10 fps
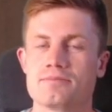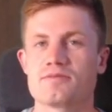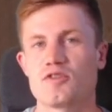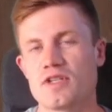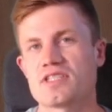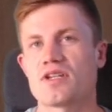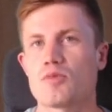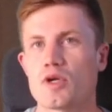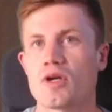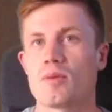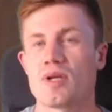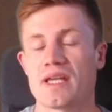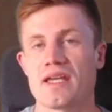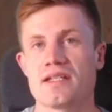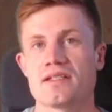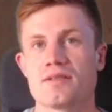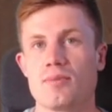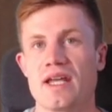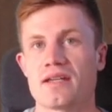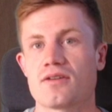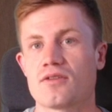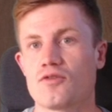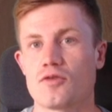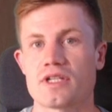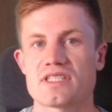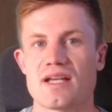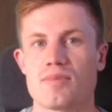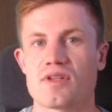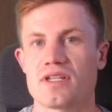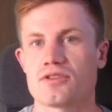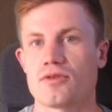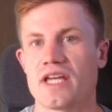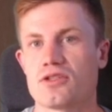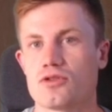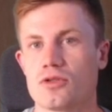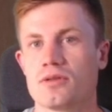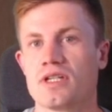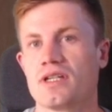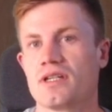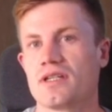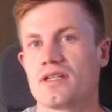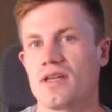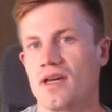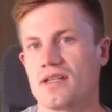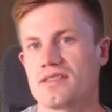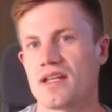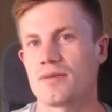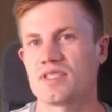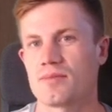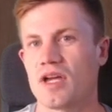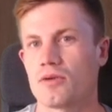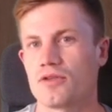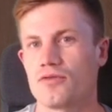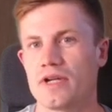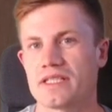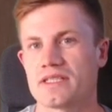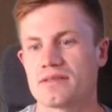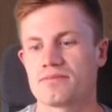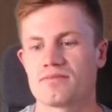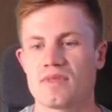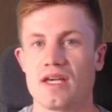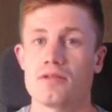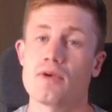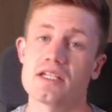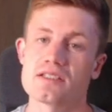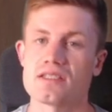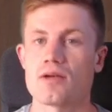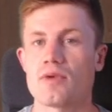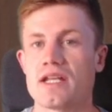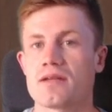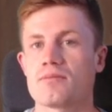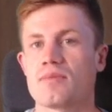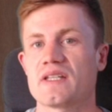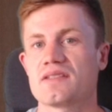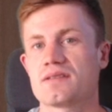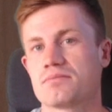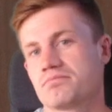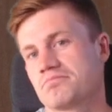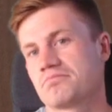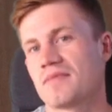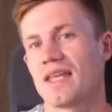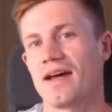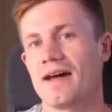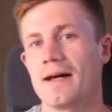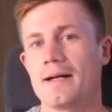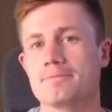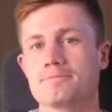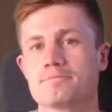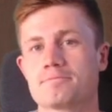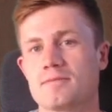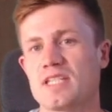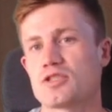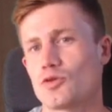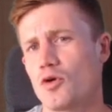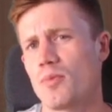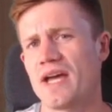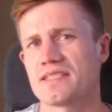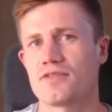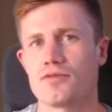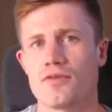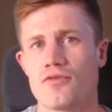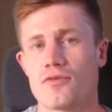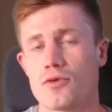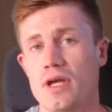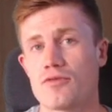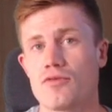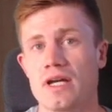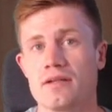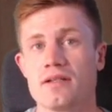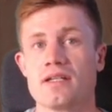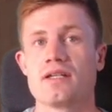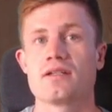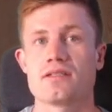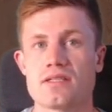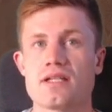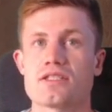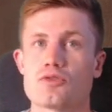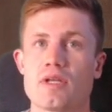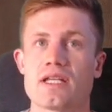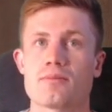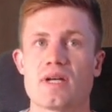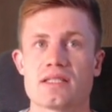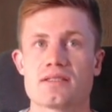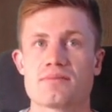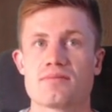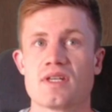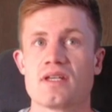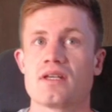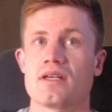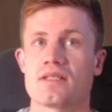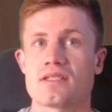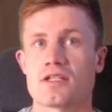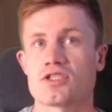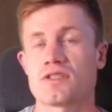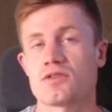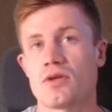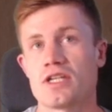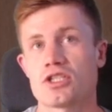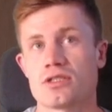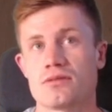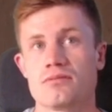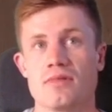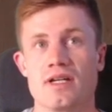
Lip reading: things are more complicated. Black, for example, can try to set up some counter threats, and white is still winning, but needs to go passive with rook f1. Still it's winning, but in such situation,